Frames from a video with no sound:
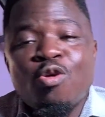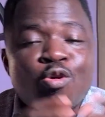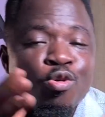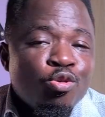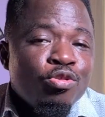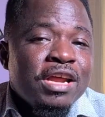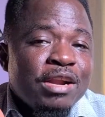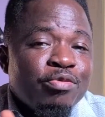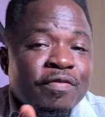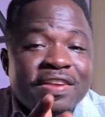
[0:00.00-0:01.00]

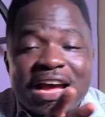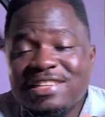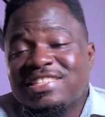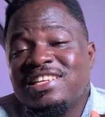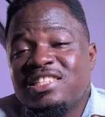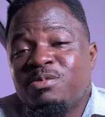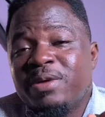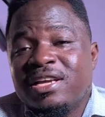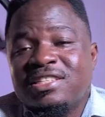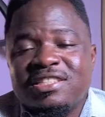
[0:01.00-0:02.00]
concluded with that
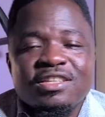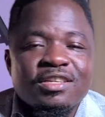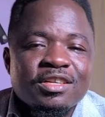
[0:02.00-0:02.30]
statement